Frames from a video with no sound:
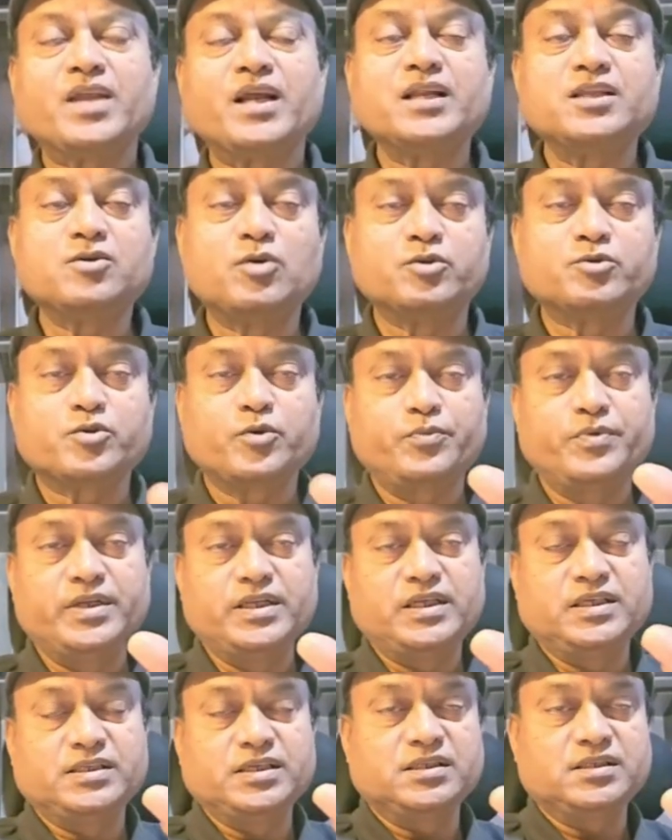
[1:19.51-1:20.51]
It is also
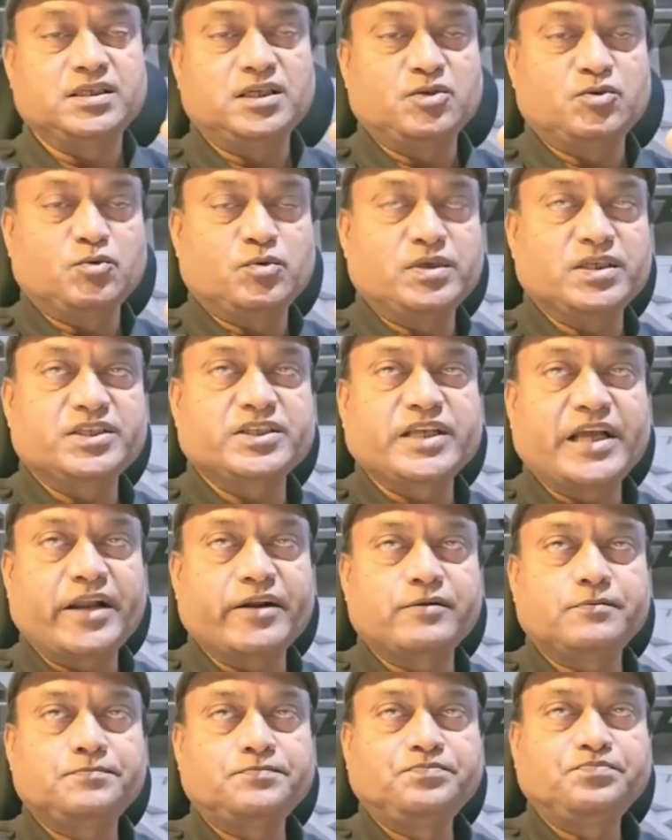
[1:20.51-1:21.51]
very essential to
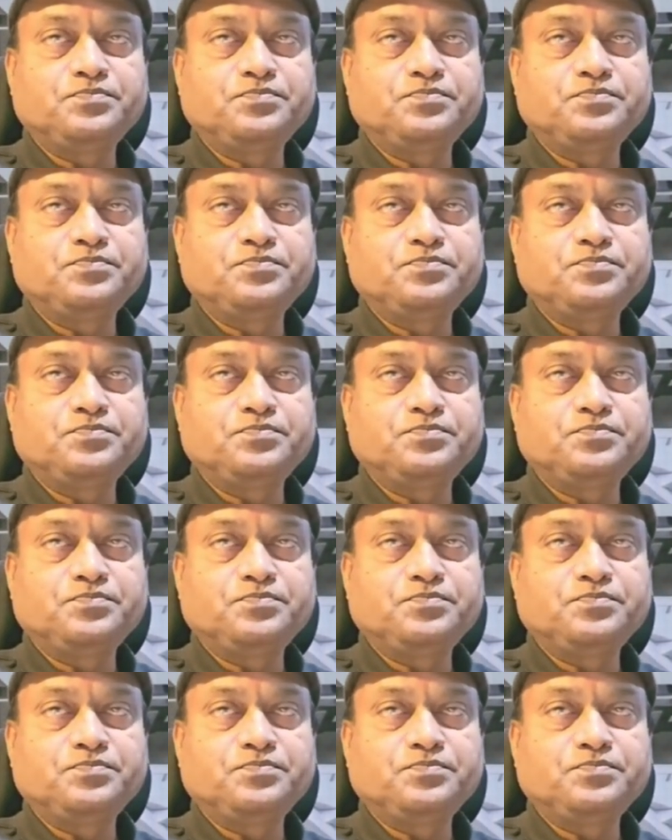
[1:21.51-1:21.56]
understand.